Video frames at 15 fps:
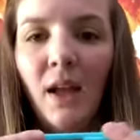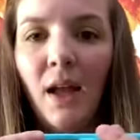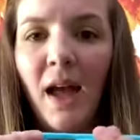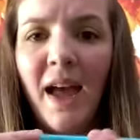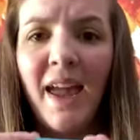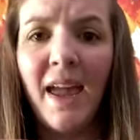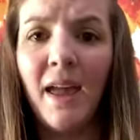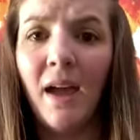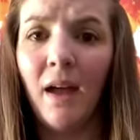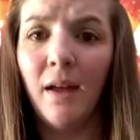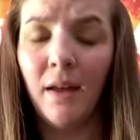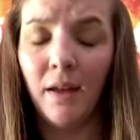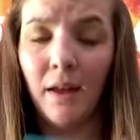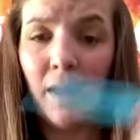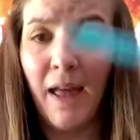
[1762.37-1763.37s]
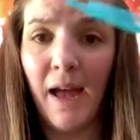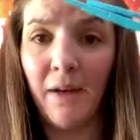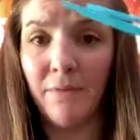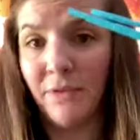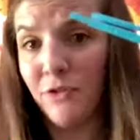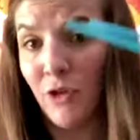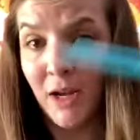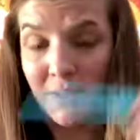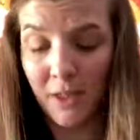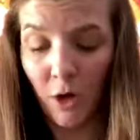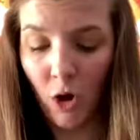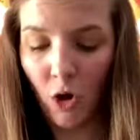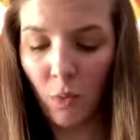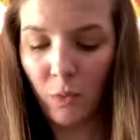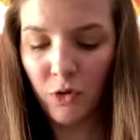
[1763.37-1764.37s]
I have straws at
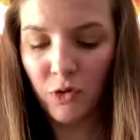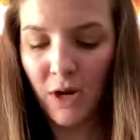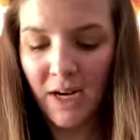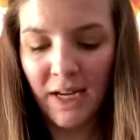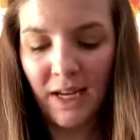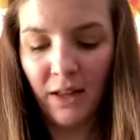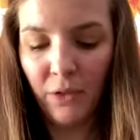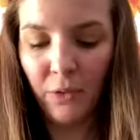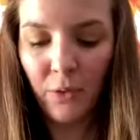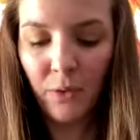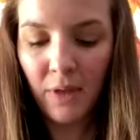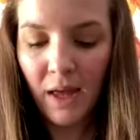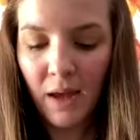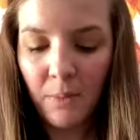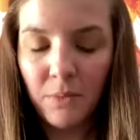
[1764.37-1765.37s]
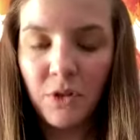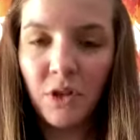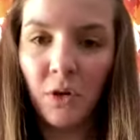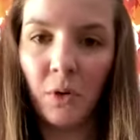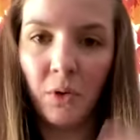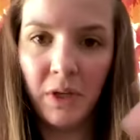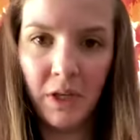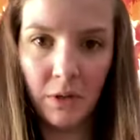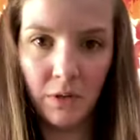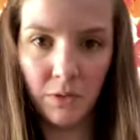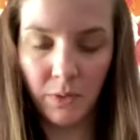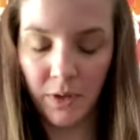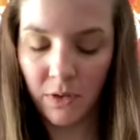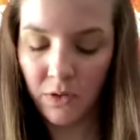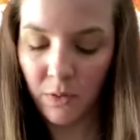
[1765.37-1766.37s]
home. We're trying to get through them to only use
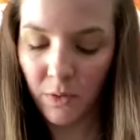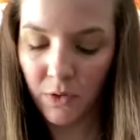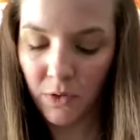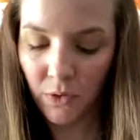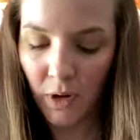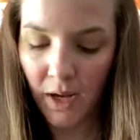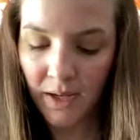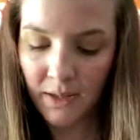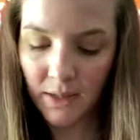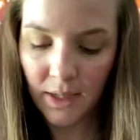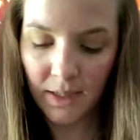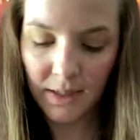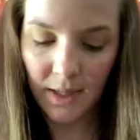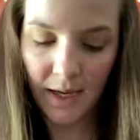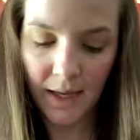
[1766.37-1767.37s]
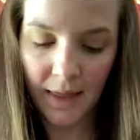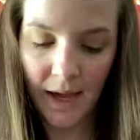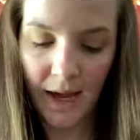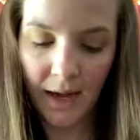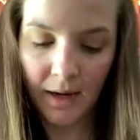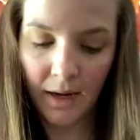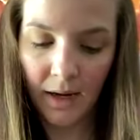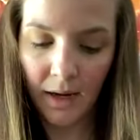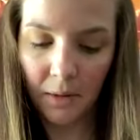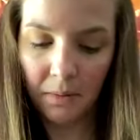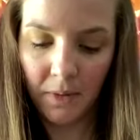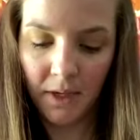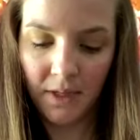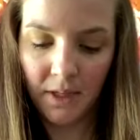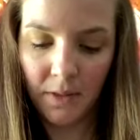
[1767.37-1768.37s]
reusable straws, things like that,
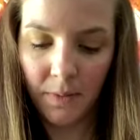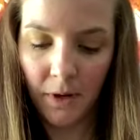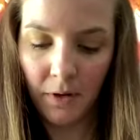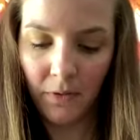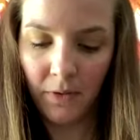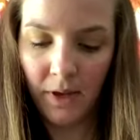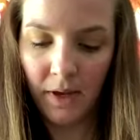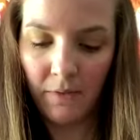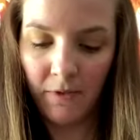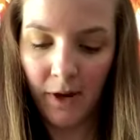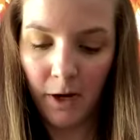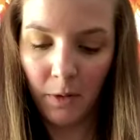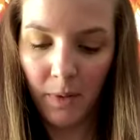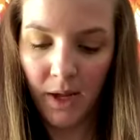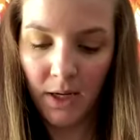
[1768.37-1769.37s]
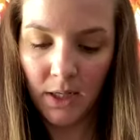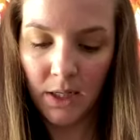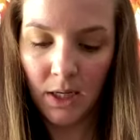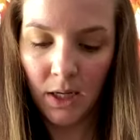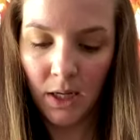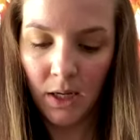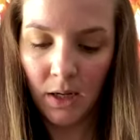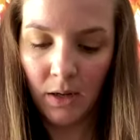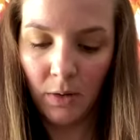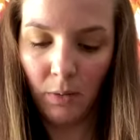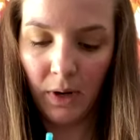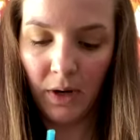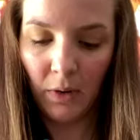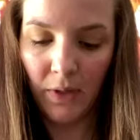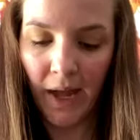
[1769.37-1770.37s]
because it's better for the environment.
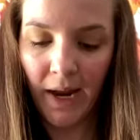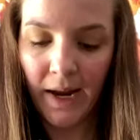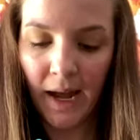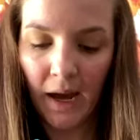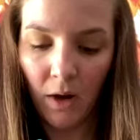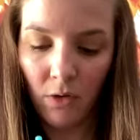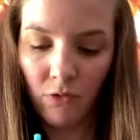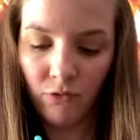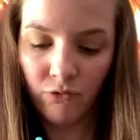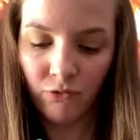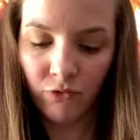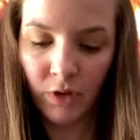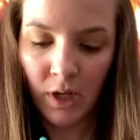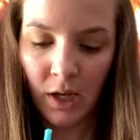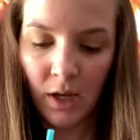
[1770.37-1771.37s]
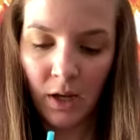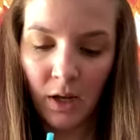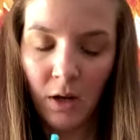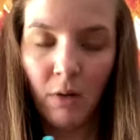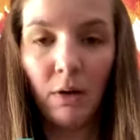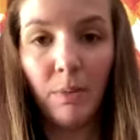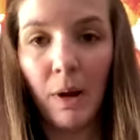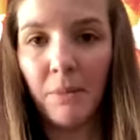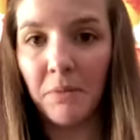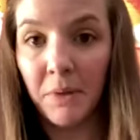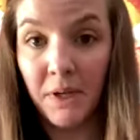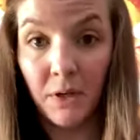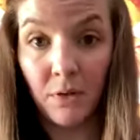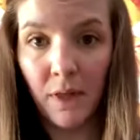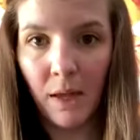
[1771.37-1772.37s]
We know that now. We probably
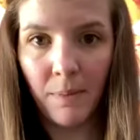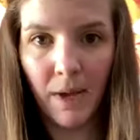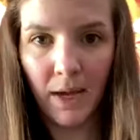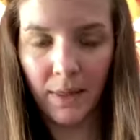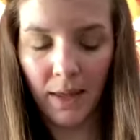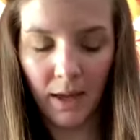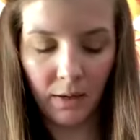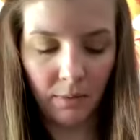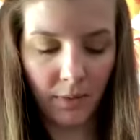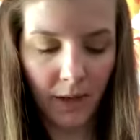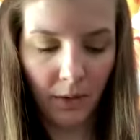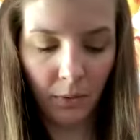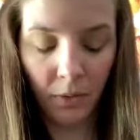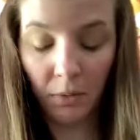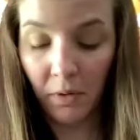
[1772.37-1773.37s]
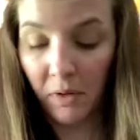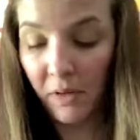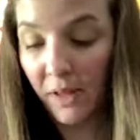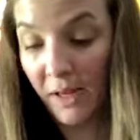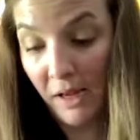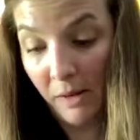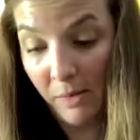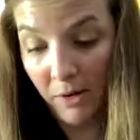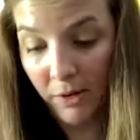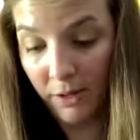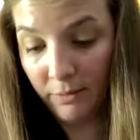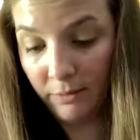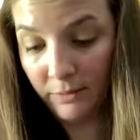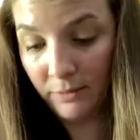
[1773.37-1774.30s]
knew that back then, but we weren't thinking about it.